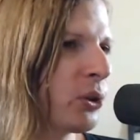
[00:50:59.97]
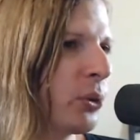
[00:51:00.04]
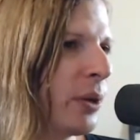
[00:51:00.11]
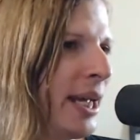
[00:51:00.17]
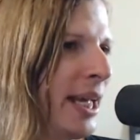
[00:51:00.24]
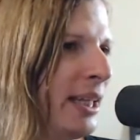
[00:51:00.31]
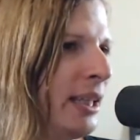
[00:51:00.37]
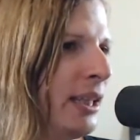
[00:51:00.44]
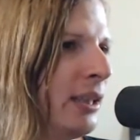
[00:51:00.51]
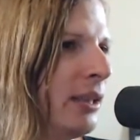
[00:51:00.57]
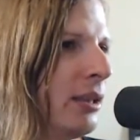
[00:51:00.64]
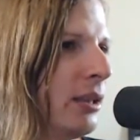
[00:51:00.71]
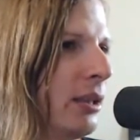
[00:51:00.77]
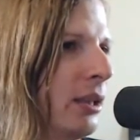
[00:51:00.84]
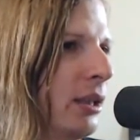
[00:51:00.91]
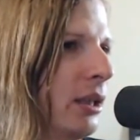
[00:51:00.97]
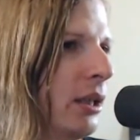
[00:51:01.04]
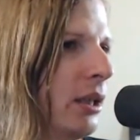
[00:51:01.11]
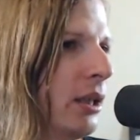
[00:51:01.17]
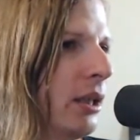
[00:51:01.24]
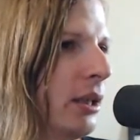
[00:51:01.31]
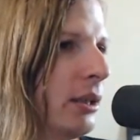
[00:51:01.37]
granted.
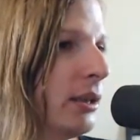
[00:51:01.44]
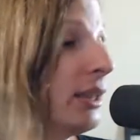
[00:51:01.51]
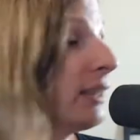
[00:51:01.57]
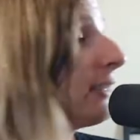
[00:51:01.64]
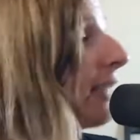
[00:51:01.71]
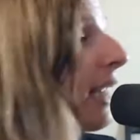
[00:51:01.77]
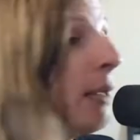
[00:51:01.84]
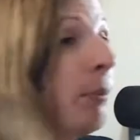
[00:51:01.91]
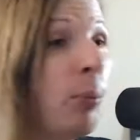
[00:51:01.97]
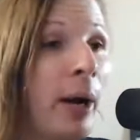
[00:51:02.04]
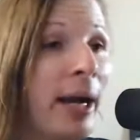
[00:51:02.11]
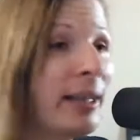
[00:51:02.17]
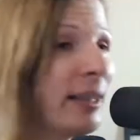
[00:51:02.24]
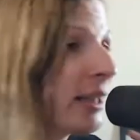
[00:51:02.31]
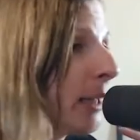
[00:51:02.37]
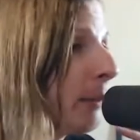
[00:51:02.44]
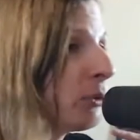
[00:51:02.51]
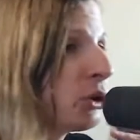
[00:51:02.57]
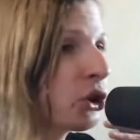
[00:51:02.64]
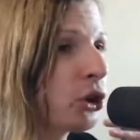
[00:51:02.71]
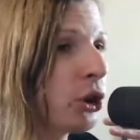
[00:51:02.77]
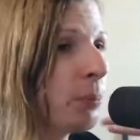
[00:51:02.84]
The same way that I'm
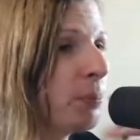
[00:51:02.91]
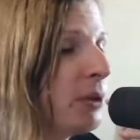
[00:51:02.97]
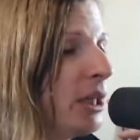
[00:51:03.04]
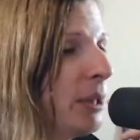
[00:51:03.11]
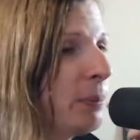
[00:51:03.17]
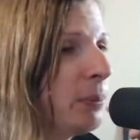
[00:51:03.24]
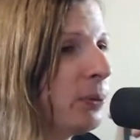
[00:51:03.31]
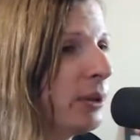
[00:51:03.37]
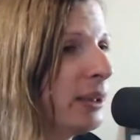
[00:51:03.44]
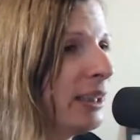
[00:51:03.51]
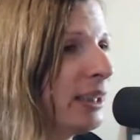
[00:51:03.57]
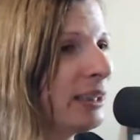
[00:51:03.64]
sure people in the